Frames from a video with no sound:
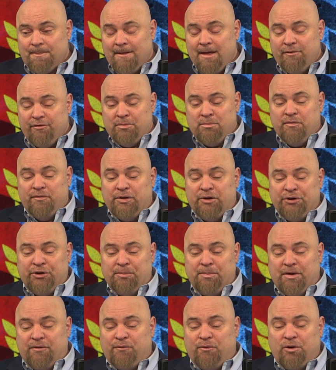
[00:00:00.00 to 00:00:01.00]
If we move a little
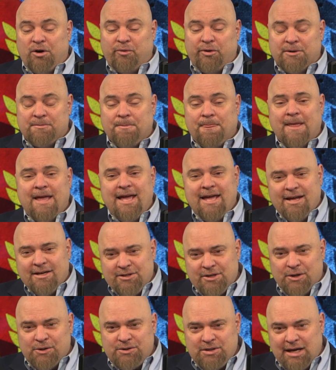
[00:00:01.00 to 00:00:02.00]
bit forward,
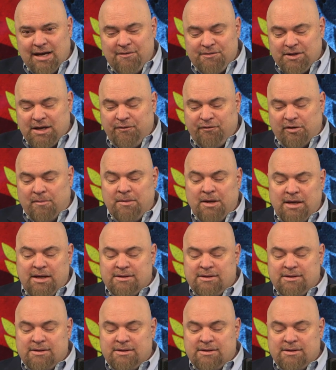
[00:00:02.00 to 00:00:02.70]
Dostoevsky from the,